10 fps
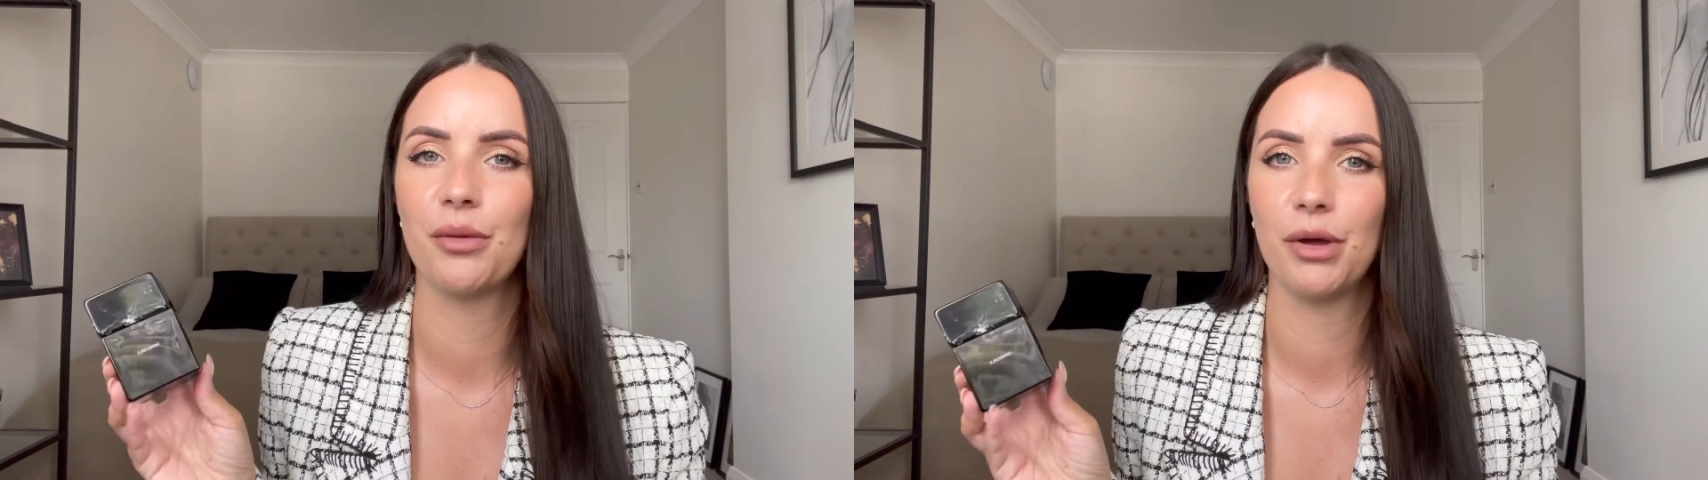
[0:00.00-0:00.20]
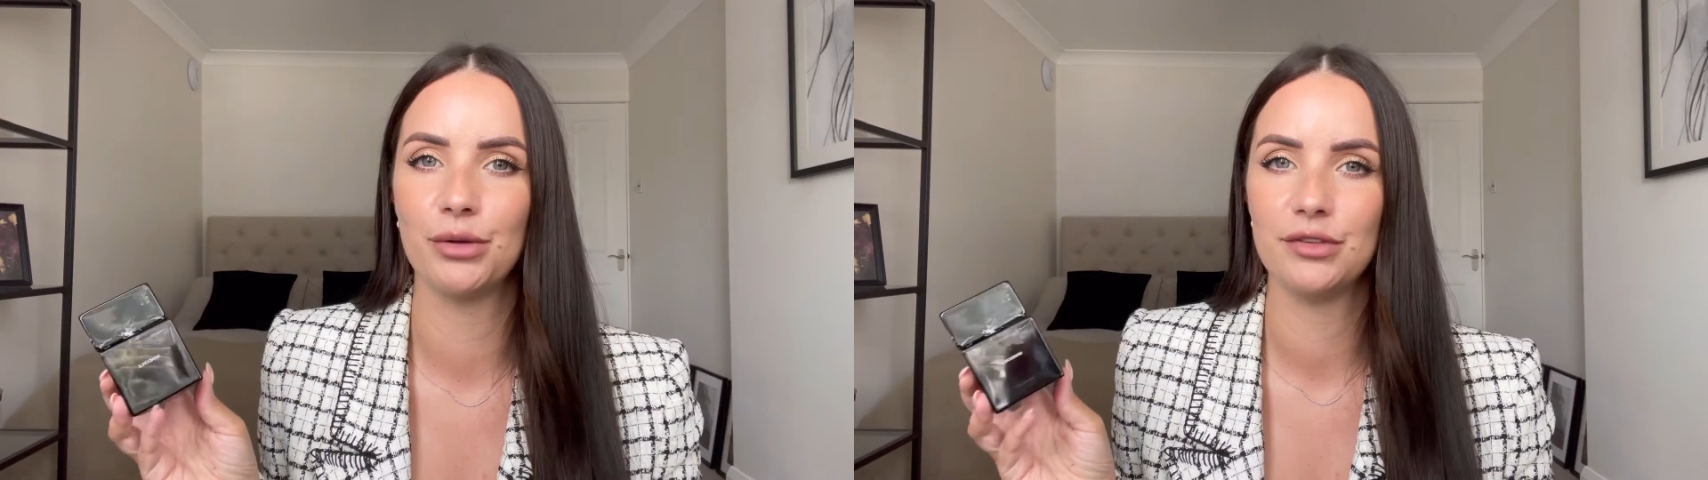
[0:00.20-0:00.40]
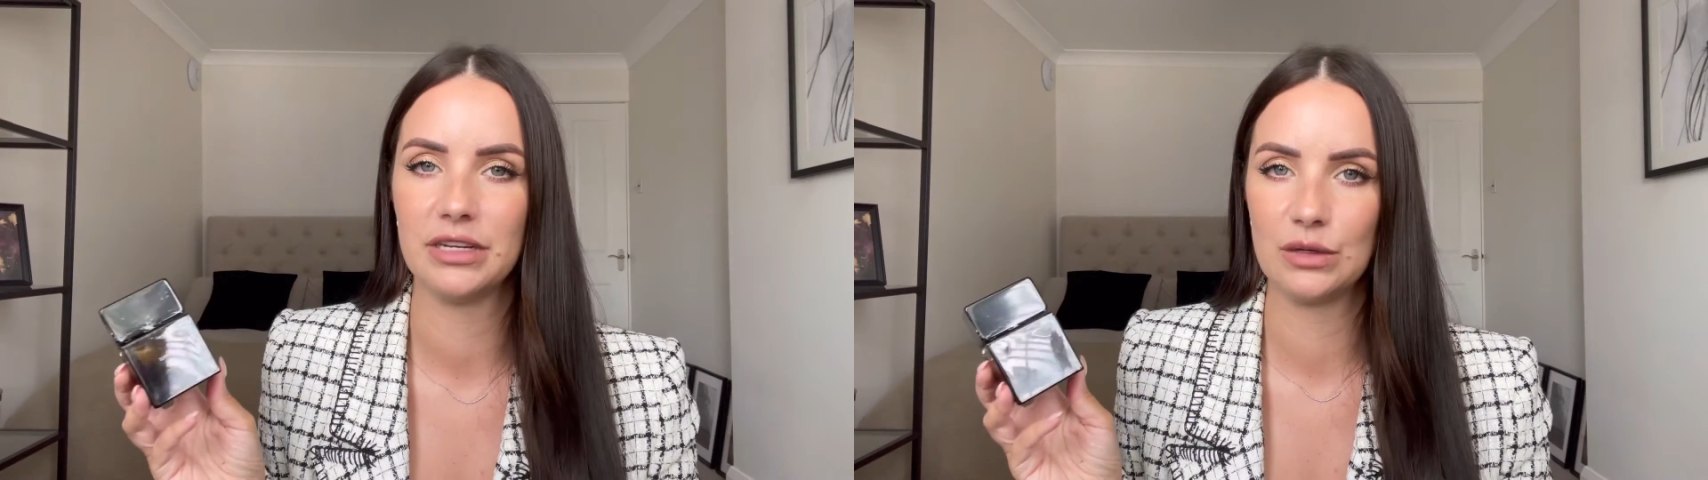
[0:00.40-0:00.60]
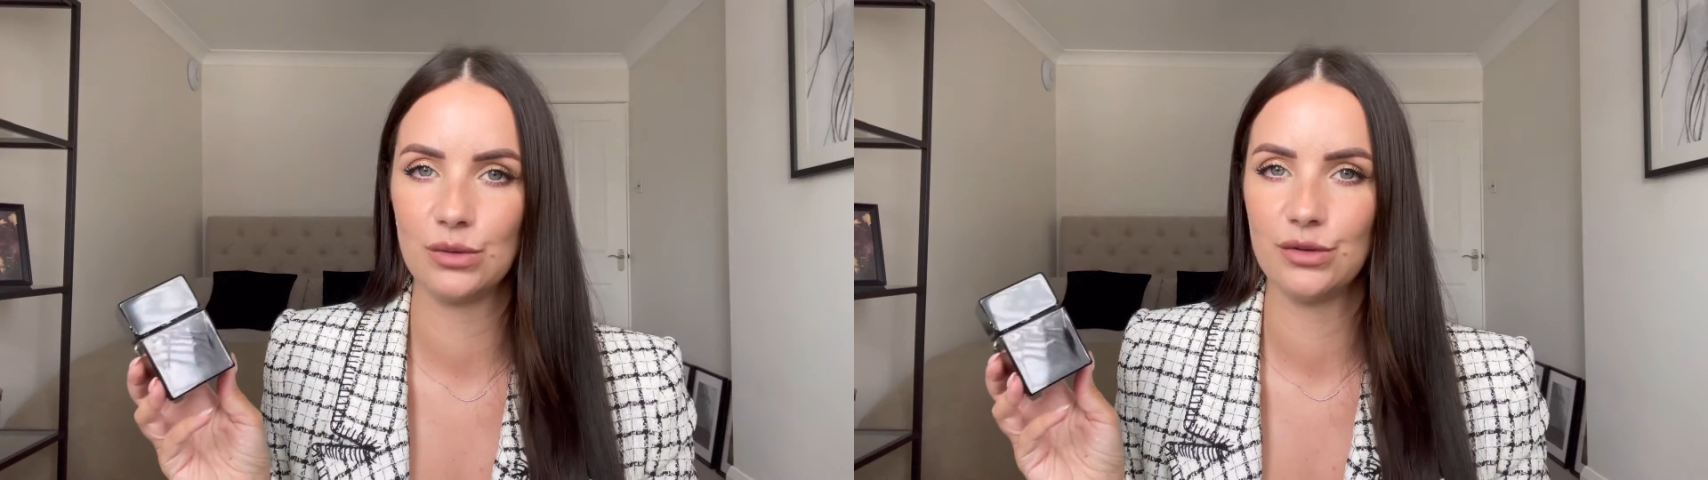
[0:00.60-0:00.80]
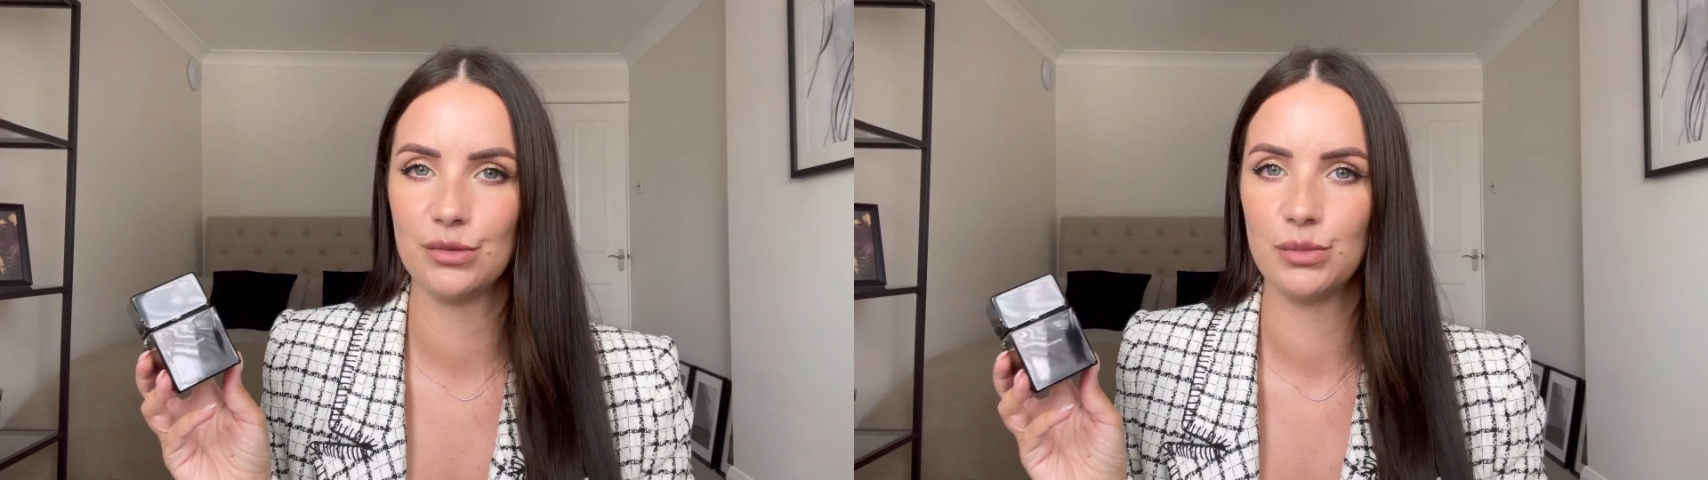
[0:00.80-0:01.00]
most in
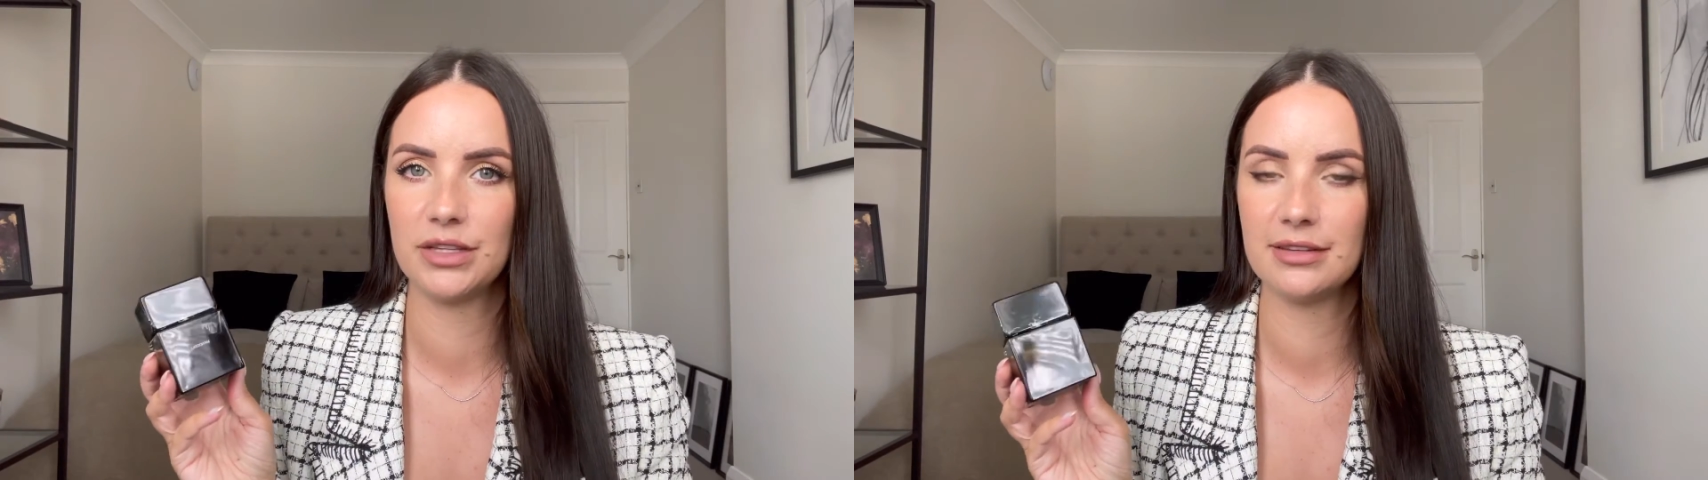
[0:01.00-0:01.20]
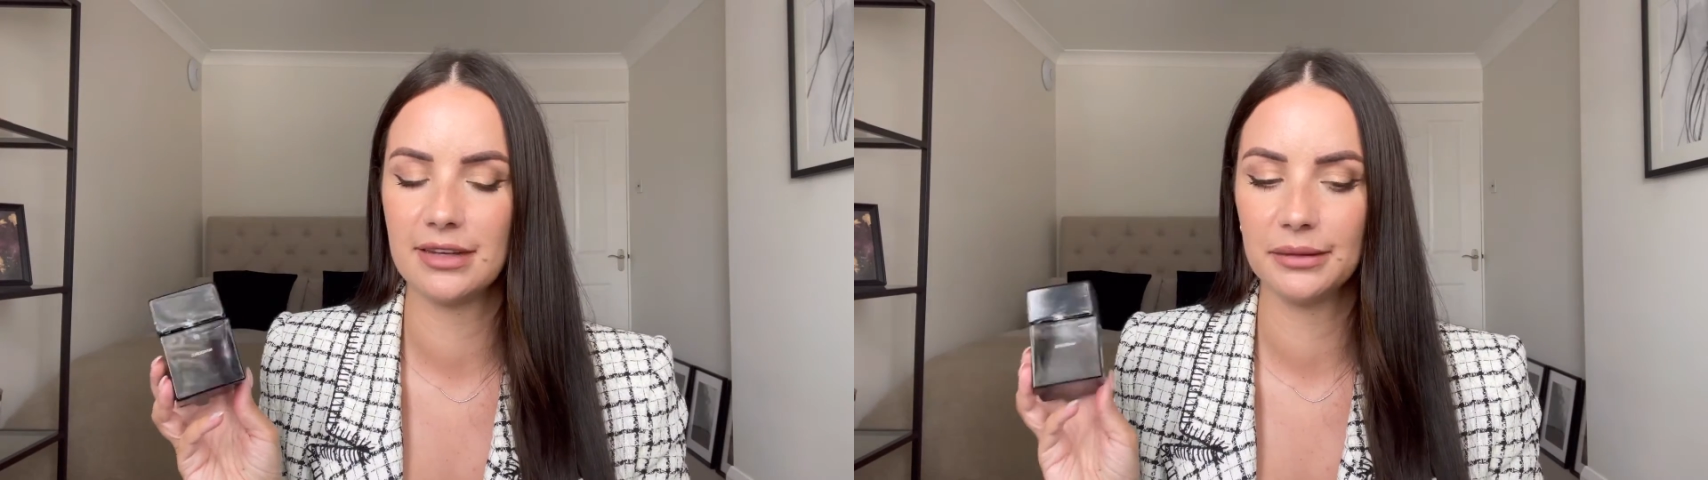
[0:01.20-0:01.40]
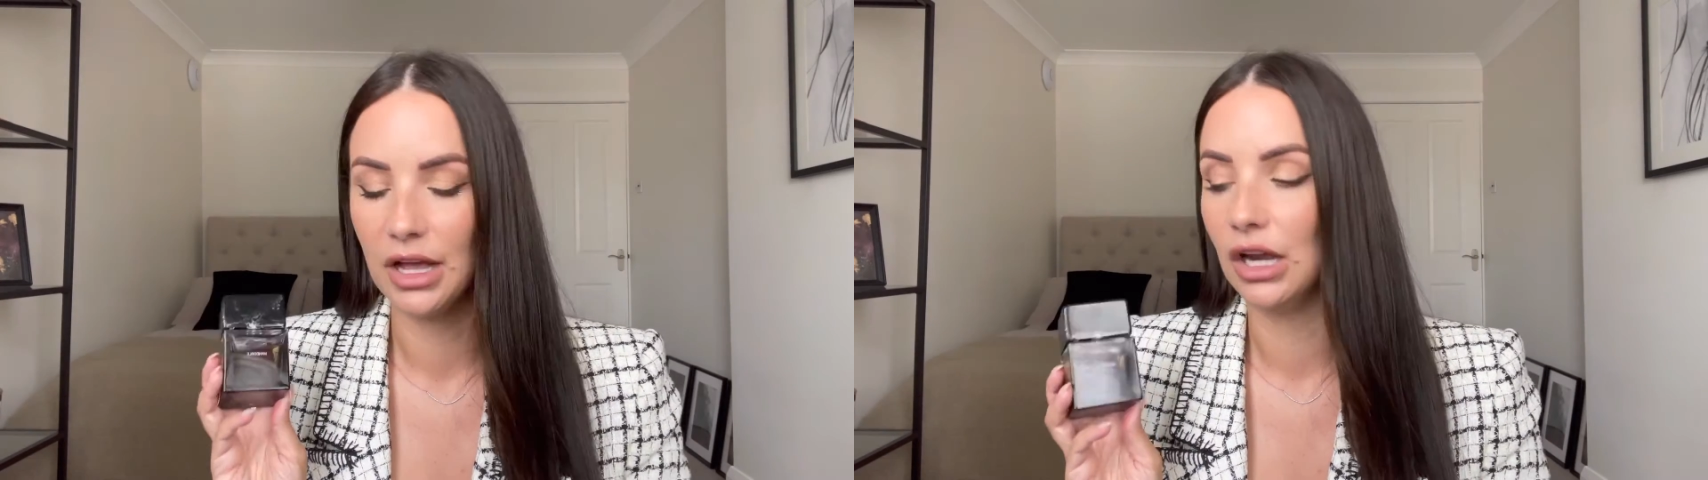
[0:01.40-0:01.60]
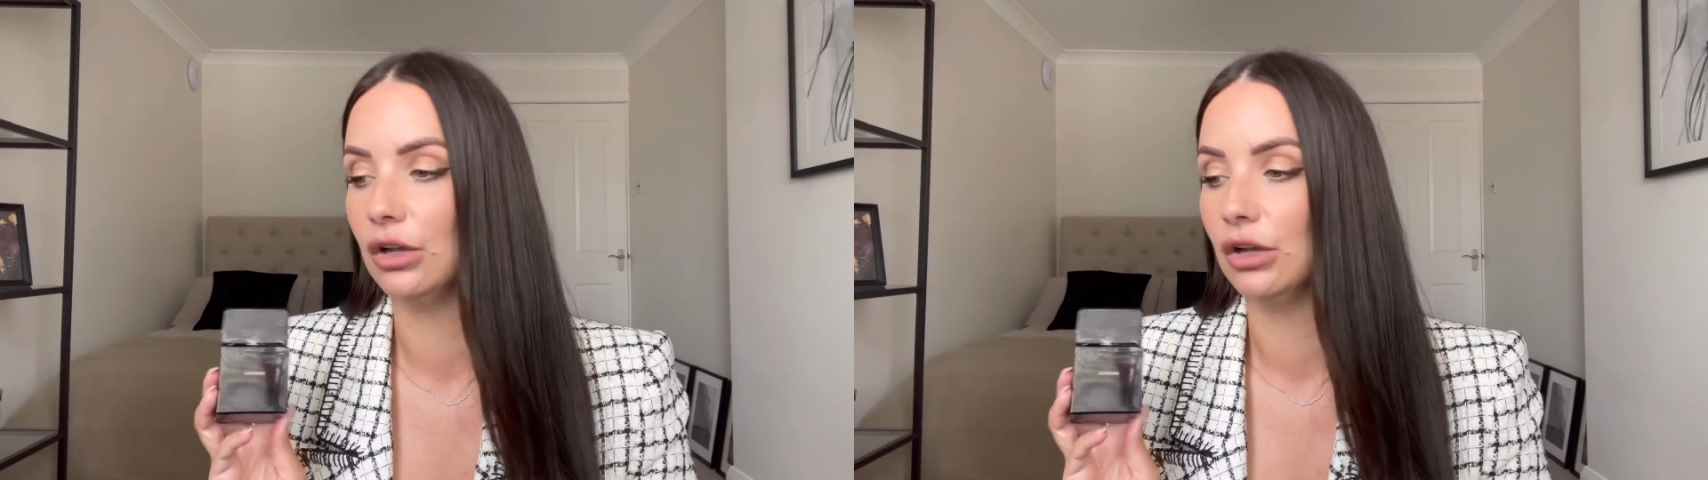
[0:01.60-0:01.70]
autumn winter.